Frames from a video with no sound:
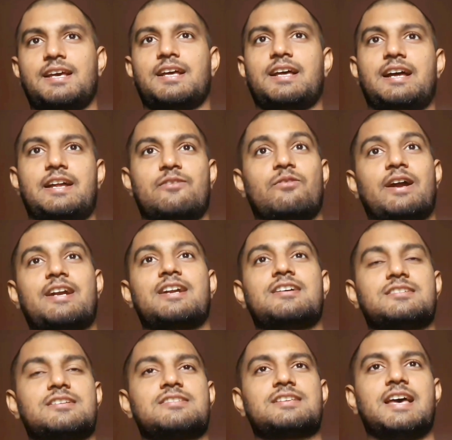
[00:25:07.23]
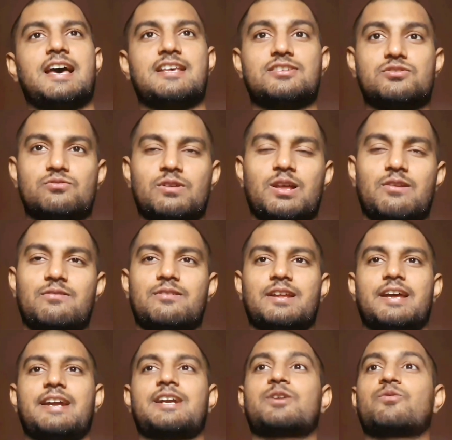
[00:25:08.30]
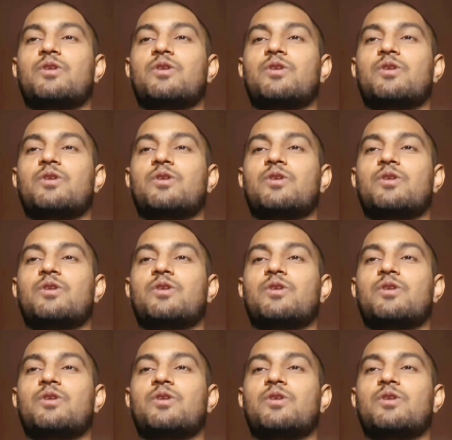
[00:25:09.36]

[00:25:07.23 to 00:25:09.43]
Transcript: And why dozens has 12, right?